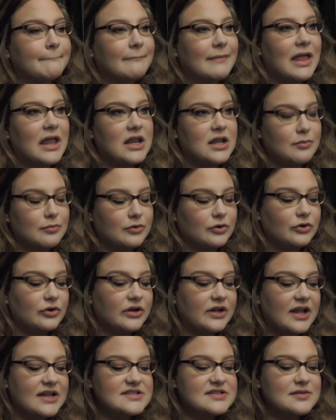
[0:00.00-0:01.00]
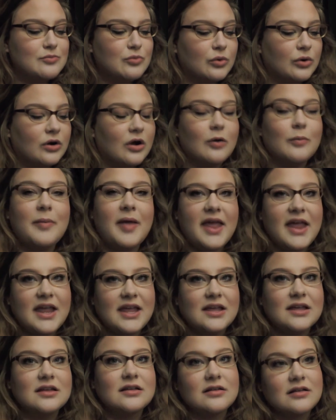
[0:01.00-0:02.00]
And it creates a more
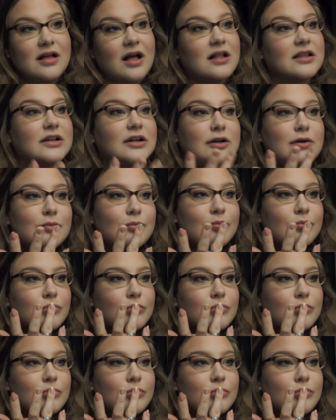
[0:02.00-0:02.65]
opaque color.